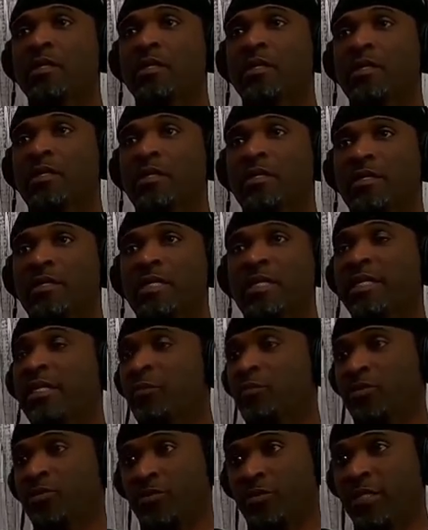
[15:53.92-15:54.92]
And Kiki
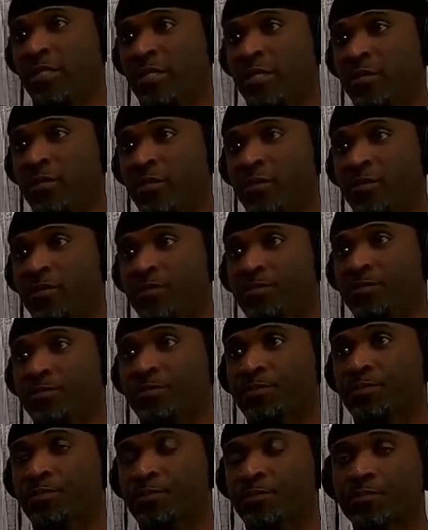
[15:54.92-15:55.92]
was really little.
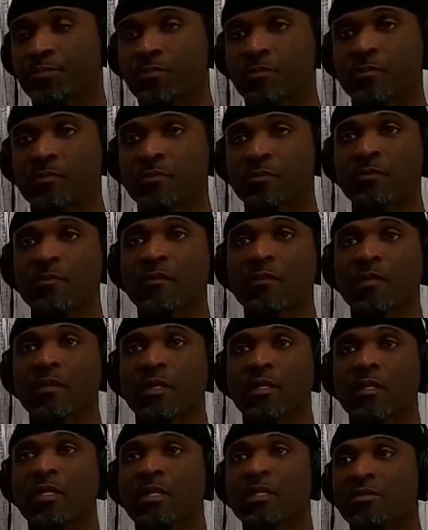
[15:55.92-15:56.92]

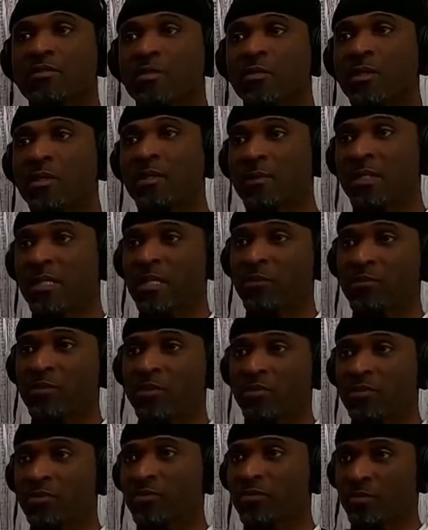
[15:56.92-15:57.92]
And so my mom
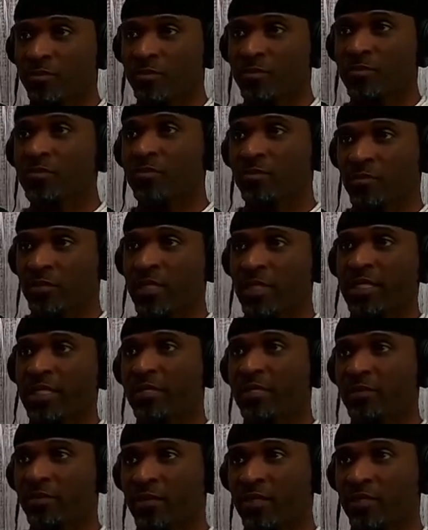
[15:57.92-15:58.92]
was trying to
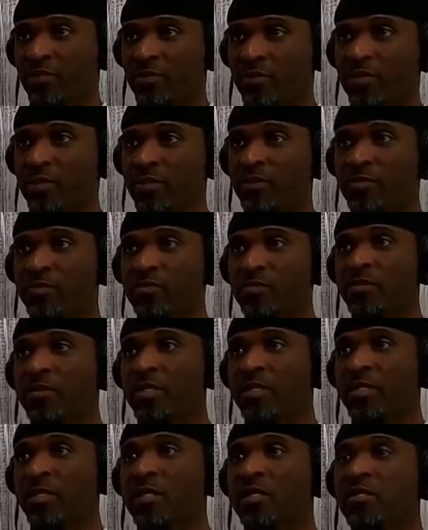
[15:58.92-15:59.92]
handle things on her own.
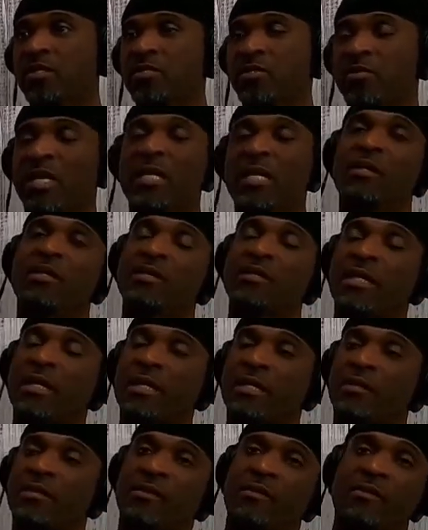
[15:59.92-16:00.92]
Right. So I looked at
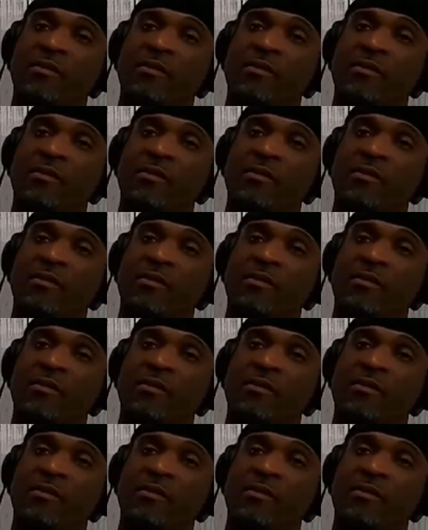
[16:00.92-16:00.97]
it,